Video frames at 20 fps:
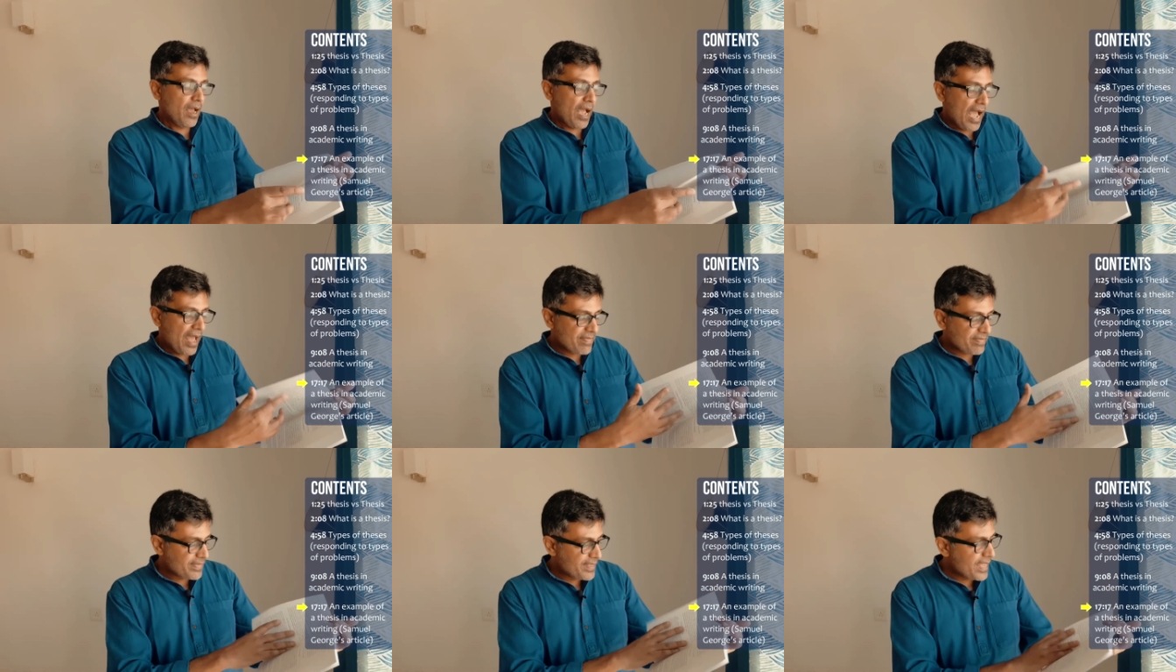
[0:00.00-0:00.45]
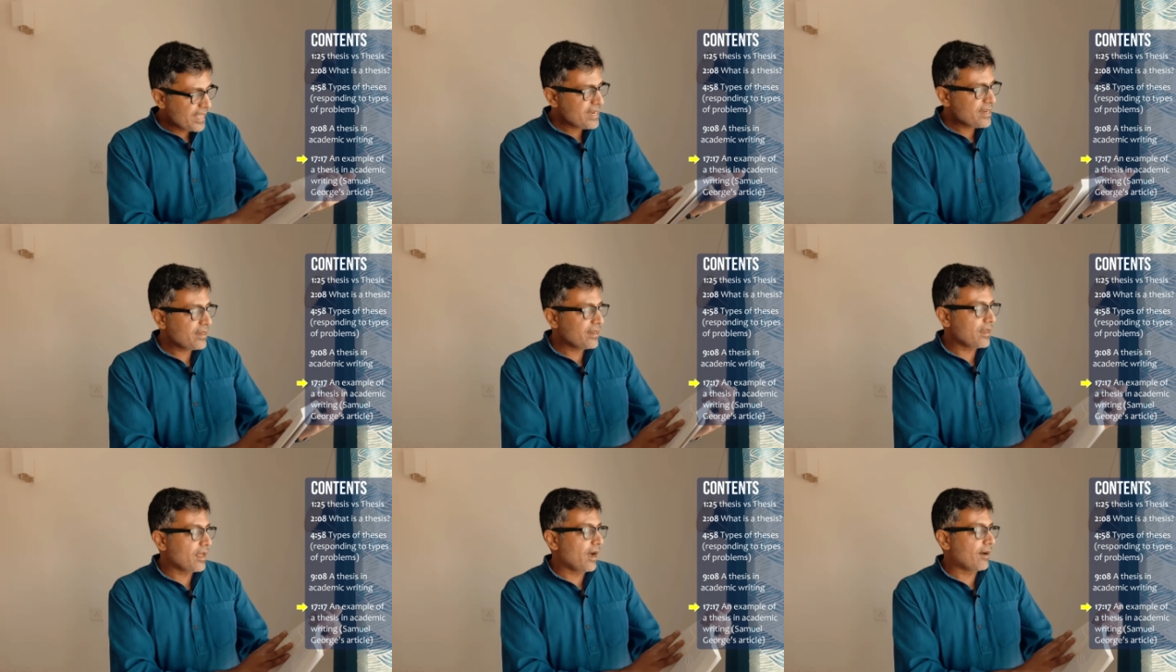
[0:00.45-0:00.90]
And
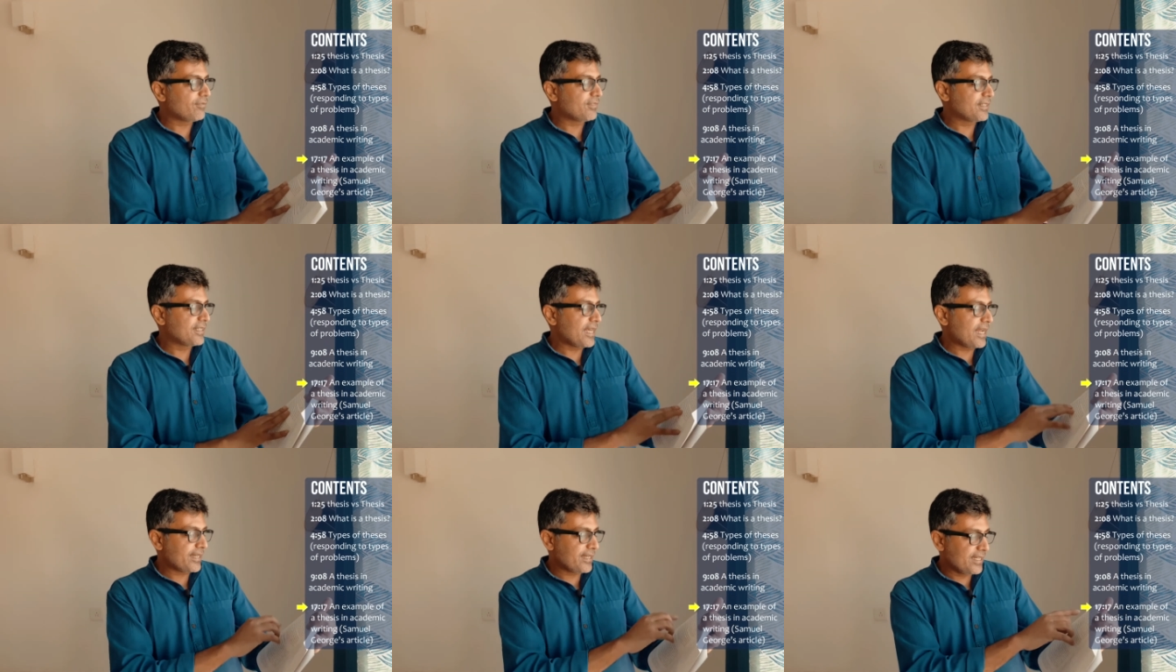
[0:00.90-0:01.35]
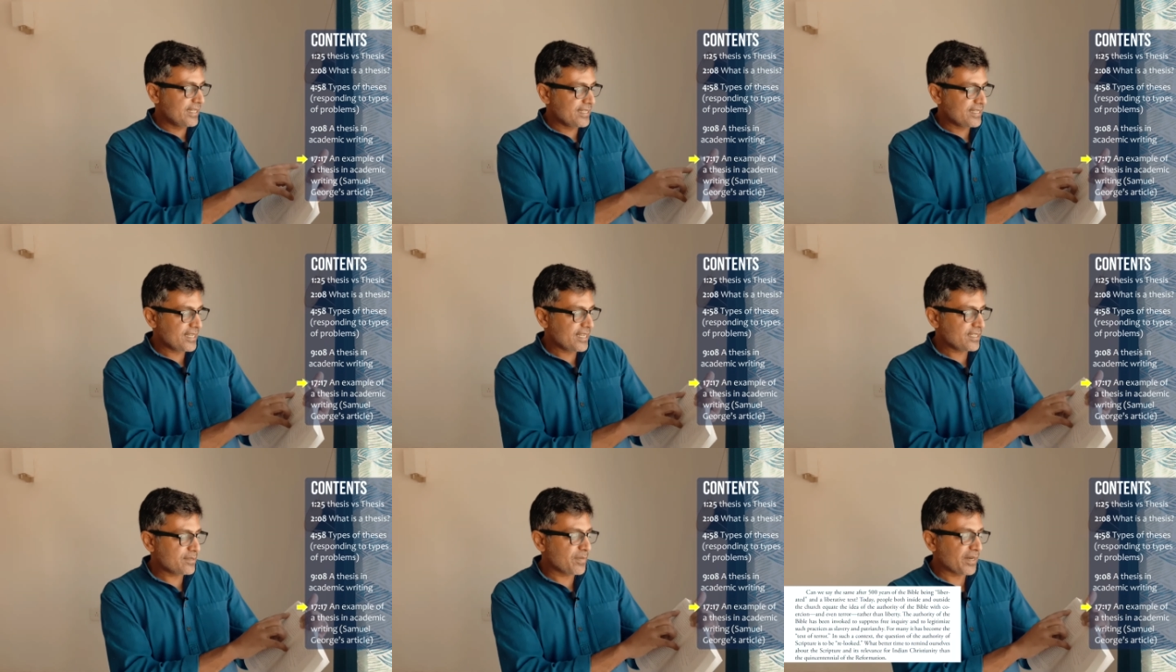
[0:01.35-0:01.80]
then after that, he
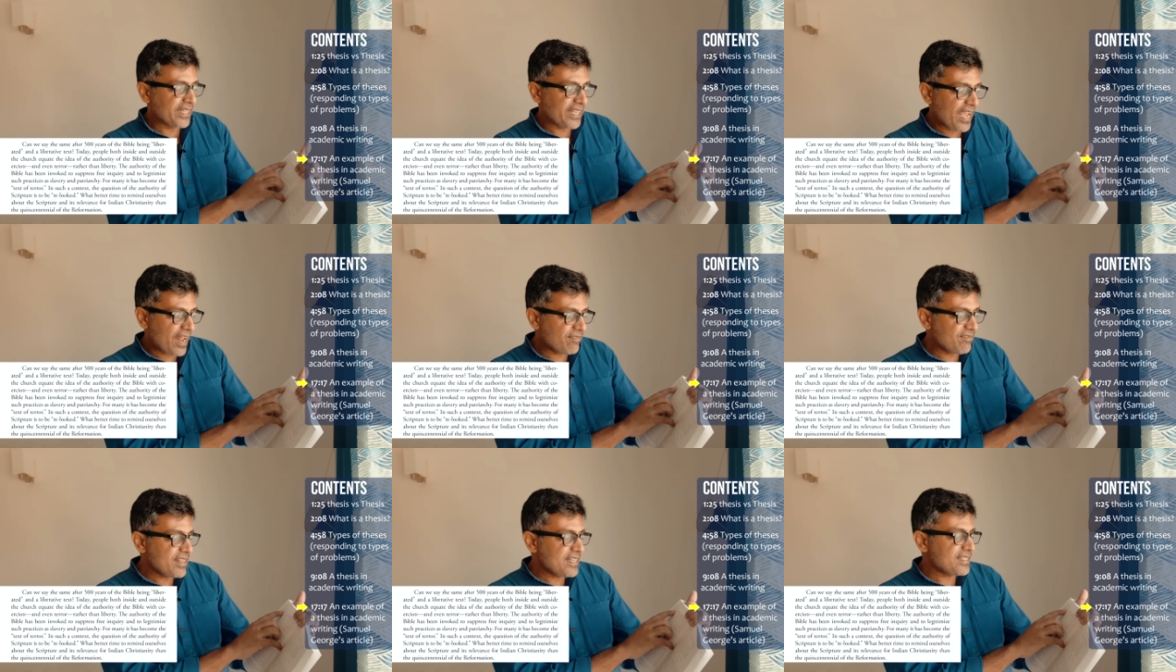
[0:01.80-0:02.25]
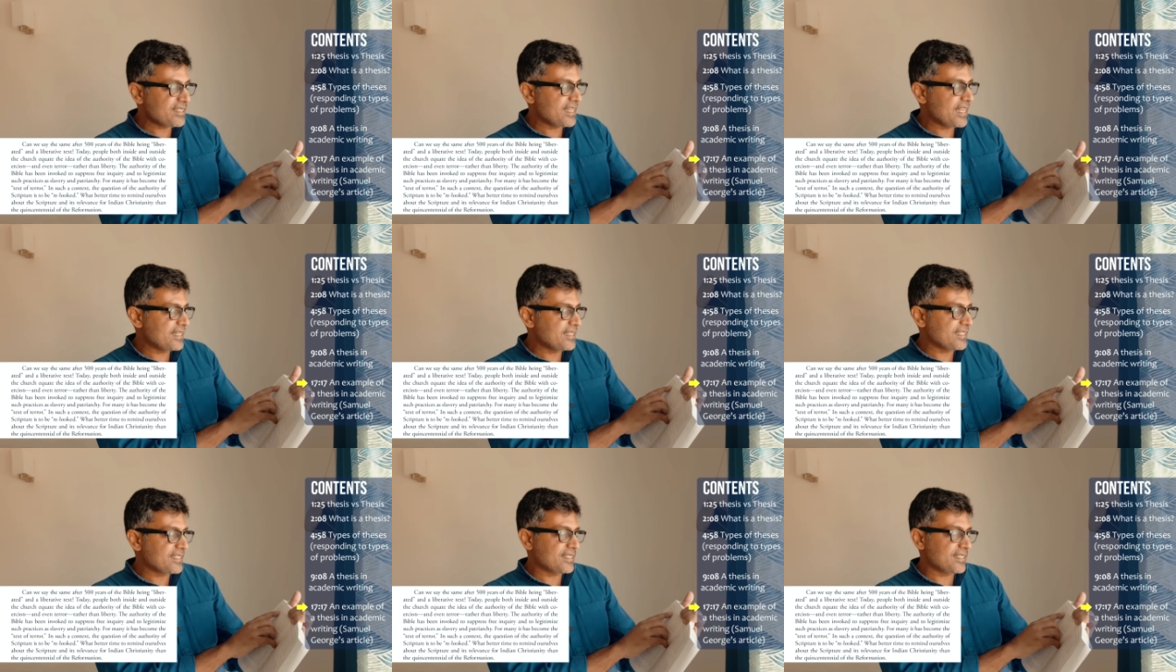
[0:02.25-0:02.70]
says, but can we
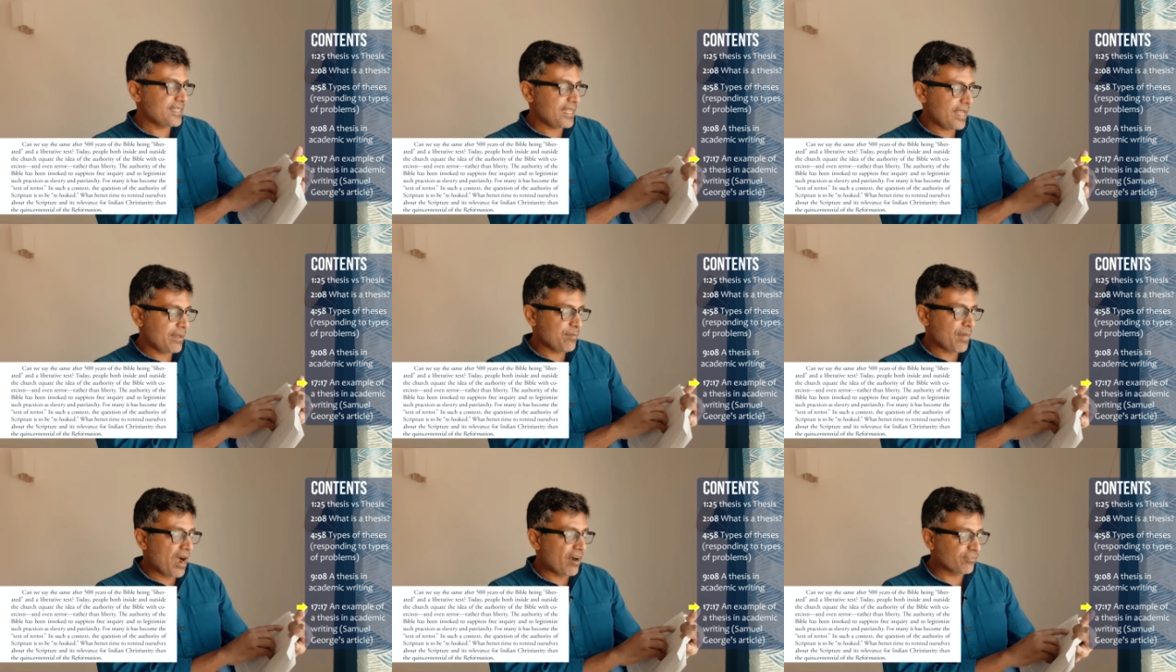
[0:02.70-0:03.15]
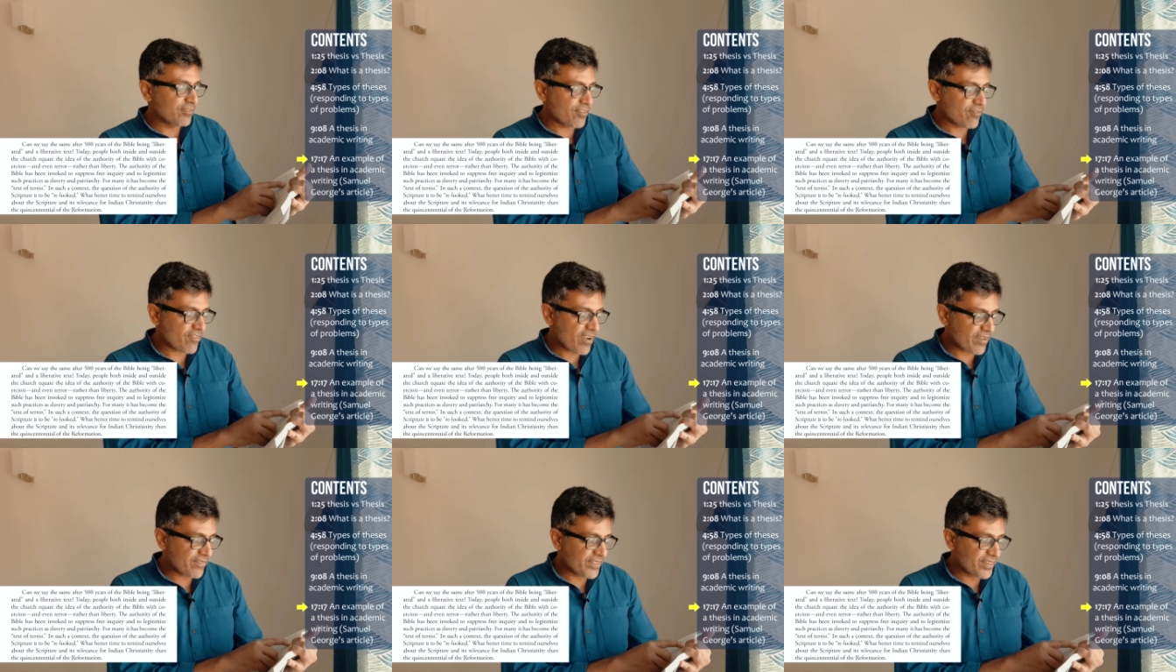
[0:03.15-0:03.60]
say the same after
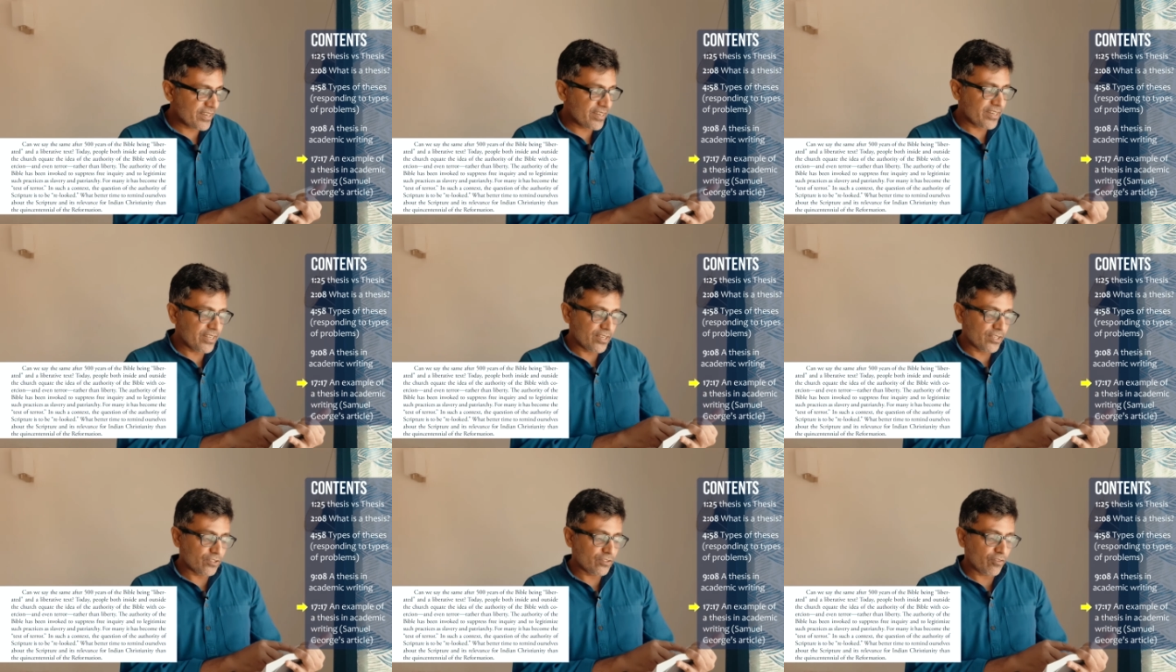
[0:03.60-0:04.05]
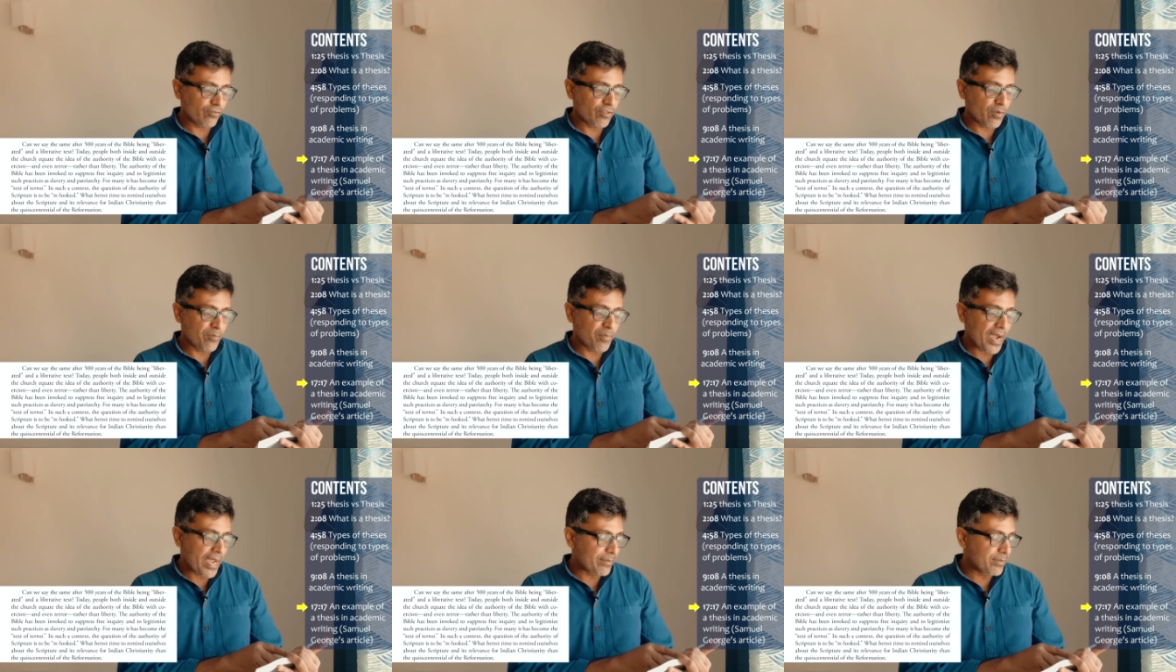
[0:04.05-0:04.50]
500 years of the
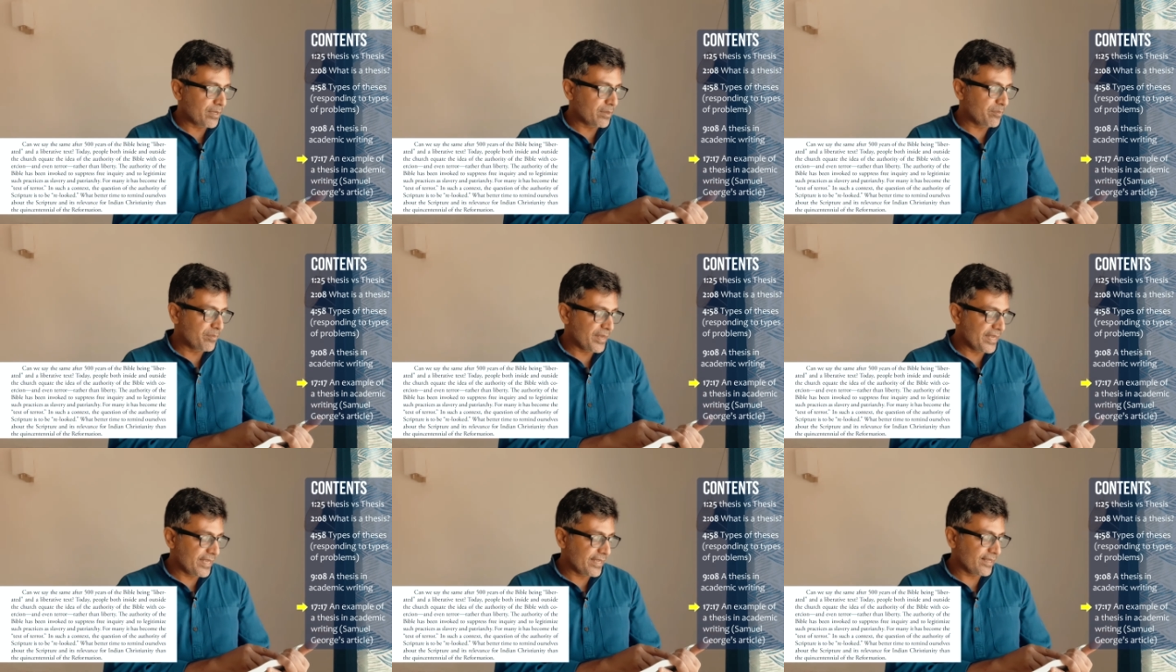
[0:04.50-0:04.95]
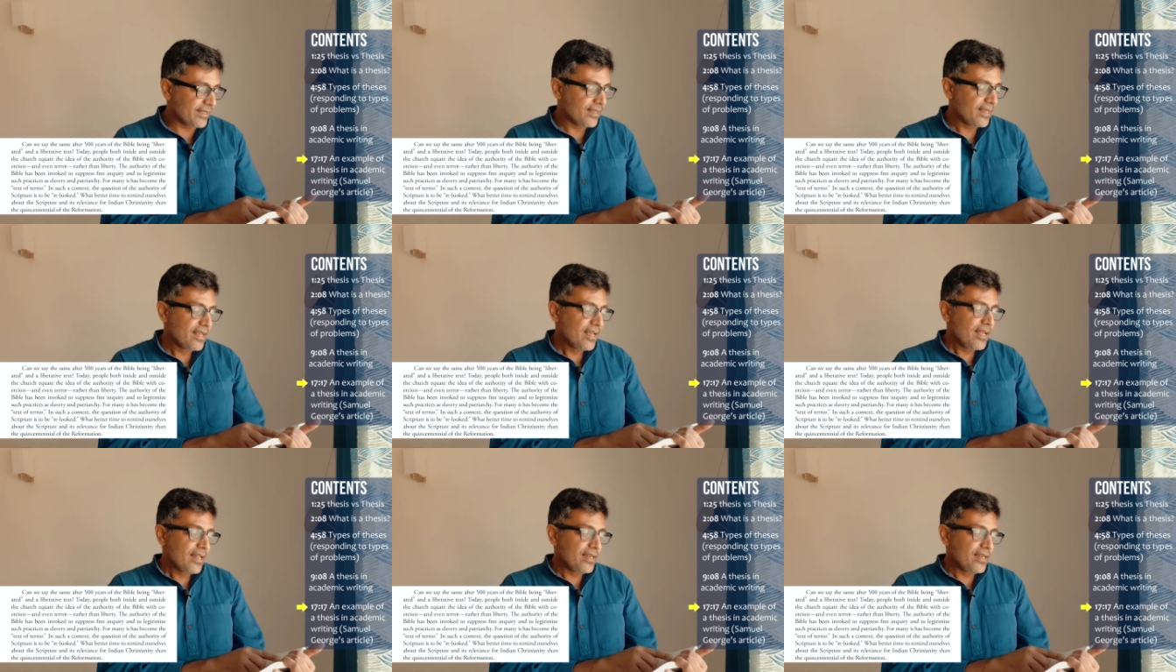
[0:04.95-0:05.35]
Bible being